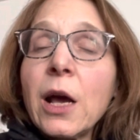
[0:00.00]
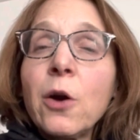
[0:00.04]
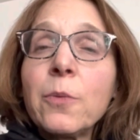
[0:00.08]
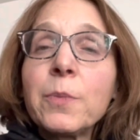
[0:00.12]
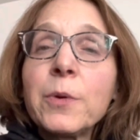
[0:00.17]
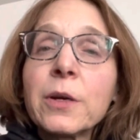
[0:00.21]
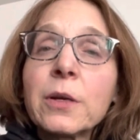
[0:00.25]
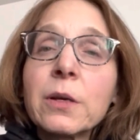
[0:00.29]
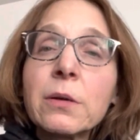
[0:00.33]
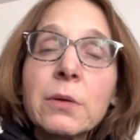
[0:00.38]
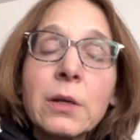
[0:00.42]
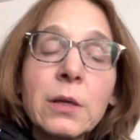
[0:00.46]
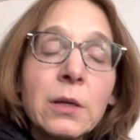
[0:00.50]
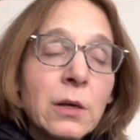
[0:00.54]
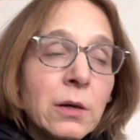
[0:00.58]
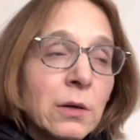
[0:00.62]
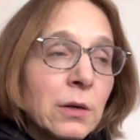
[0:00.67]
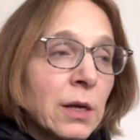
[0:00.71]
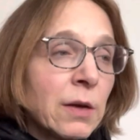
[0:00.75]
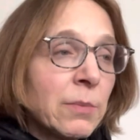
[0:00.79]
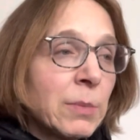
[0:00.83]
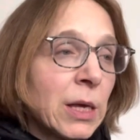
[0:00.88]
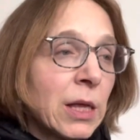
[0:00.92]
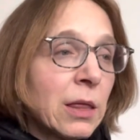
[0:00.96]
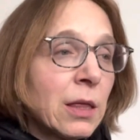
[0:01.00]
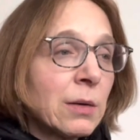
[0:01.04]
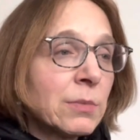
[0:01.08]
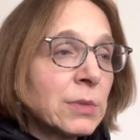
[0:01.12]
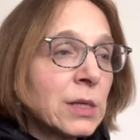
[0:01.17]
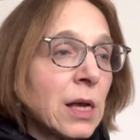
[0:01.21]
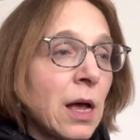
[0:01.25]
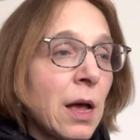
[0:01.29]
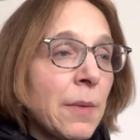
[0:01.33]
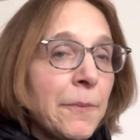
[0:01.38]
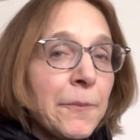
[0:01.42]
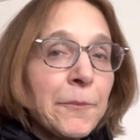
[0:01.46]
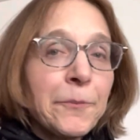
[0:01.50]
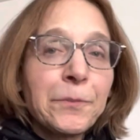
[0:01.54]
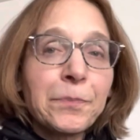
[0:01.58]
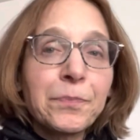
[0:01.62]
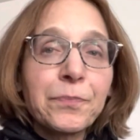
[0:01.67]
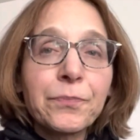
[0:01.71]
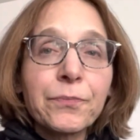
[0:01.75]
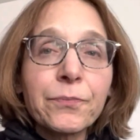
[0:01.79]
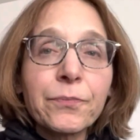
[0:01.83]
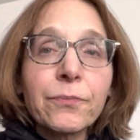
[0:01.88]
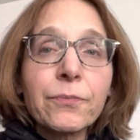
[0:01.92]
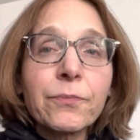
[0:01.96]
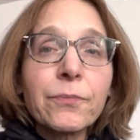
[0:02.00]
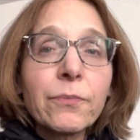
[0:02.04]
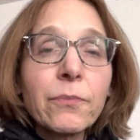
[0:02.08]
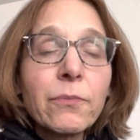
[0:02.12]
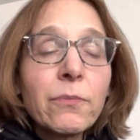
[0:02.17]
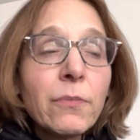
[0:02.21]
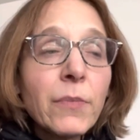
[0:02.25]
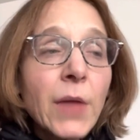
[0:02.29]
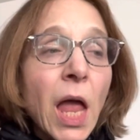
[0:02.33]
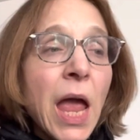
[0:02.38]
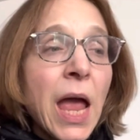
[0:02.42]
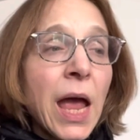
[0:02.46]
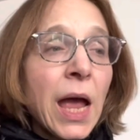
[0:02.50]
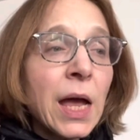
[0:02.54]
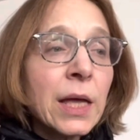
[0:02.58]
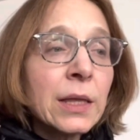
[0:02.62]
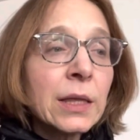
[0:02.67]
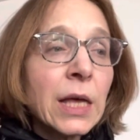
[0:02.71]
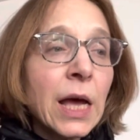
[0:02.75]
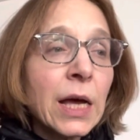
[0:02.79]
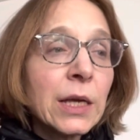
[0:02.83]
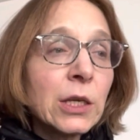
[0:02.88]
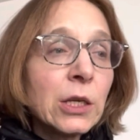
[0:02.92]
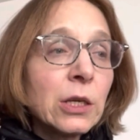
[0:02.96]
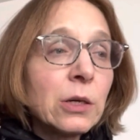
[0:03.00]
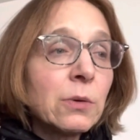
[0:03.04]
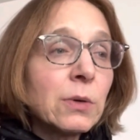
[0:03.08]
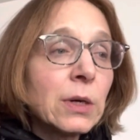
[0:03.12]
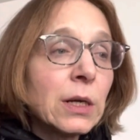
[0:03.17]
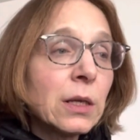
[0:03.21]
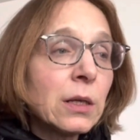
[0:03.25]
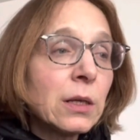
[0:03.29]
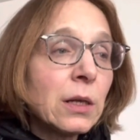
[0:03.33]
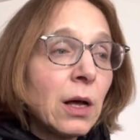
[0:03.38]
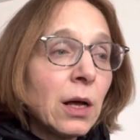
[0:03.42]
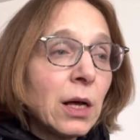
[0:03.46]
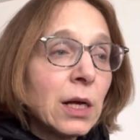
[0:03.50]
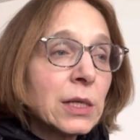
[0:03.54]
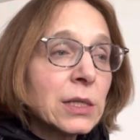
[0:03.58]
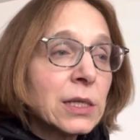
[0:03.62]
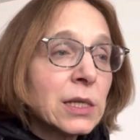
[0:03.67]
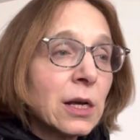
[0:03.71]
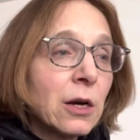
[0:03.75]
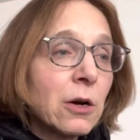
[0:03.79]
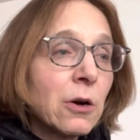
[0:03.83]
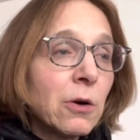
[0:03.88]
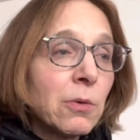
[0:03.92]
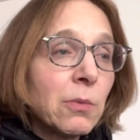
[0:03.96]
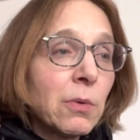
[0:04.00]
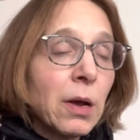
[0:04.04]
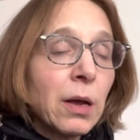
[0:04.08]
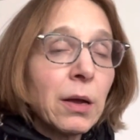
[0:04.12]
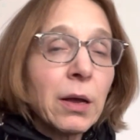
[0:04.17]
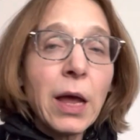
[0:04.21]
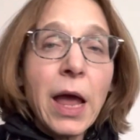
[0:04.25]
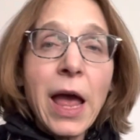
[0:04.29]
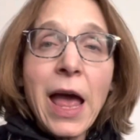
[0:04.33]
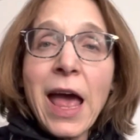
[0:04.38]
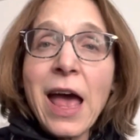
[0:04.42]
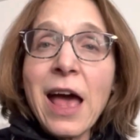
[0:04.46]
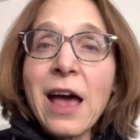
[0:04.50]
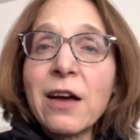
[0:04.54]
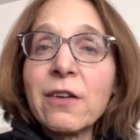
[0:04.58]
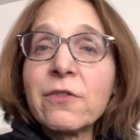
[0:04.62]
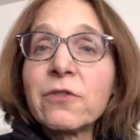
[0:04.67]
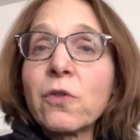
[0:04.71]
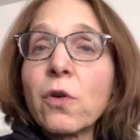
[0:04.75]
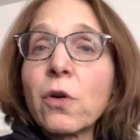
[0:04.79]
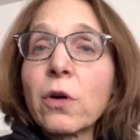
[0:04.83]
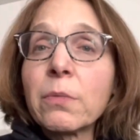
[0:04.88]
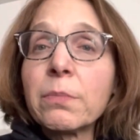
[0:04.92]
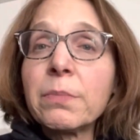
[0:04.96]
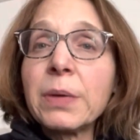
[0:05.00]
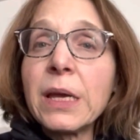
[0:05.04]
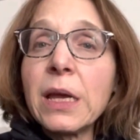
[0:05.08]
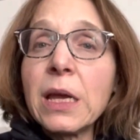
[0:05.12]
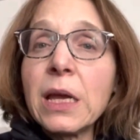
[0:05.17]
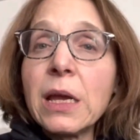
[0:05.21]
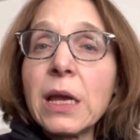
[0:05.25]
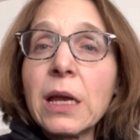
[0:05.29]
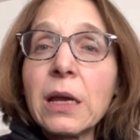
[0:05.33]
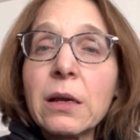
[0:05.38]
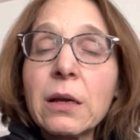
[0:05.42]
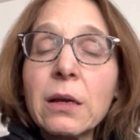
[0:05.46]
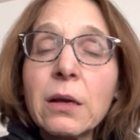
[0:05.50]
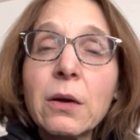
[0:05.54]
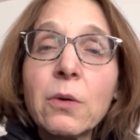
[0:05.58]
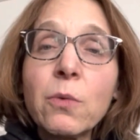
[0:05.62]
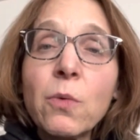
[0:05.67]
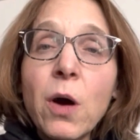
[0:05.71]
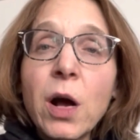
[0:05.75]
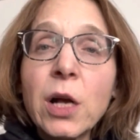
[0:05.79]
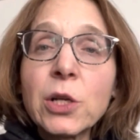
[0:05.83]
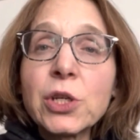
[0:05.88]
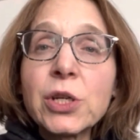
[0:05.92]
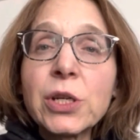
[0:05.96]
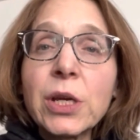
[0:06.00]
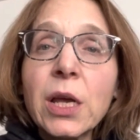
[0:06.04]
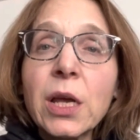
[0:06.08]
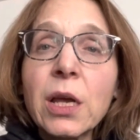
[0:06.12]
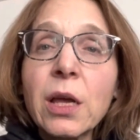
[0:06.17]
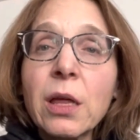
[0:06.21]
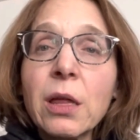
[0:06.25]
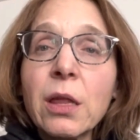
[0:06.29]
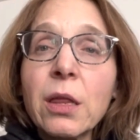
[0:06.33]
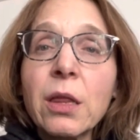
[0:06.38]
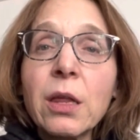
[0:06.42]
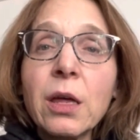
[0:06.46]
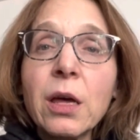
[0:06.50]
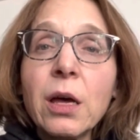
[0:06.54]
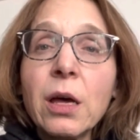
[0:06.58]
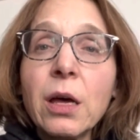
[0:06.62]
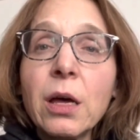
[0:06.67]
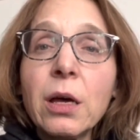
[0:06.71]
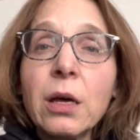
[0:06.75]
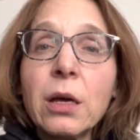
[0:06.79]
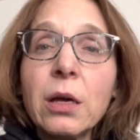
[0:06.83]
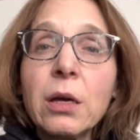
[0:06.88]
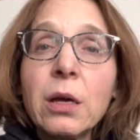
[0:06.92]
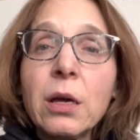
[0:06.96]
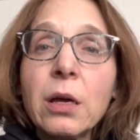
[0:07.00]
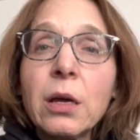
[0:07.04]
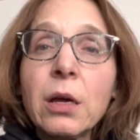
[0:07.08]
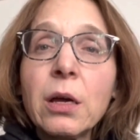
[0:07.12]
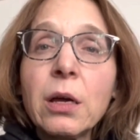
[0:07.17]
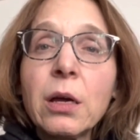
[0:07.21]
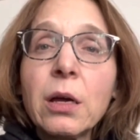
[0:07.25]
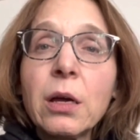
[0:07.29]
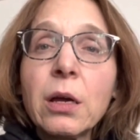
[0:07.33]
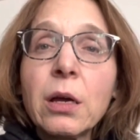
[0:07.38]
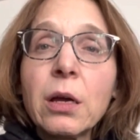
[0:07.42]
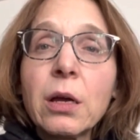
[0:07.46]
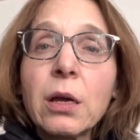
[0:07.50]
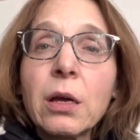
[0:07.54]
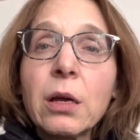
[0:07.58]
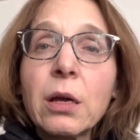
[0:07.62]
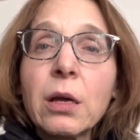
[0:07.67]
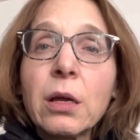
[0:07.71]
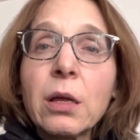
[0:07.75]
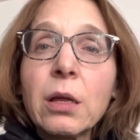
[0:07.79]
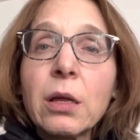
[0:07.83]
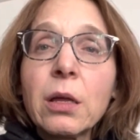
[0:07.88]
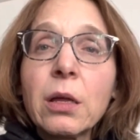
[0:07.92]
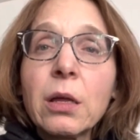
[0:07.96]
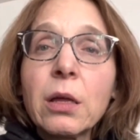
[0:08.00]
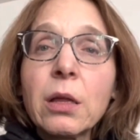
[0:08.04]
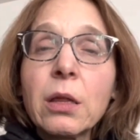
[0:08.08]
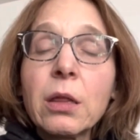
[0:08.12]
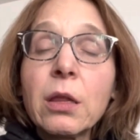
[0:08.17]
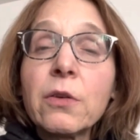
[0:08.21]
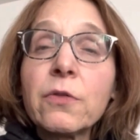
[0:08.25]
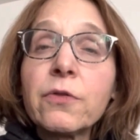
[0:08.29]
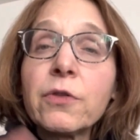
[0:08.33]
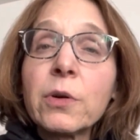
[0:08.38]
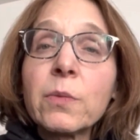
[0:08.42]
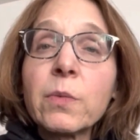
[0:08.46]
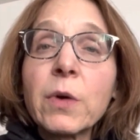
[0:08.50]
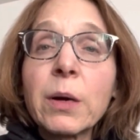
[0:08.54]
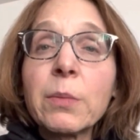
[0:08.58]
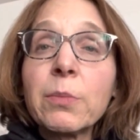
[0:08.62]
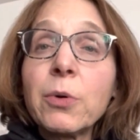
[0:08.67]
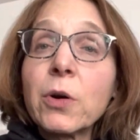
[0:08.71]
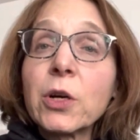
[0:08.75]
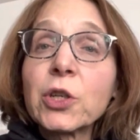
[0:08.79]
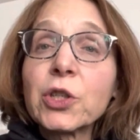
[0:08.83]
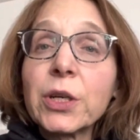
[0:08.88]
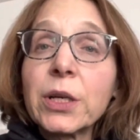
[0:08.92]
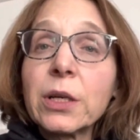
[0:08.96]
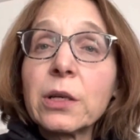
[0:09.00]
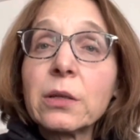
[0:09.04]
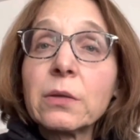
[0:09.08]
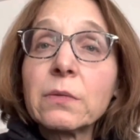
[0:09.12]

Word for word: hope you'll, you'll give me a thumbs up and that you will also have or be watching the, the footwear portion.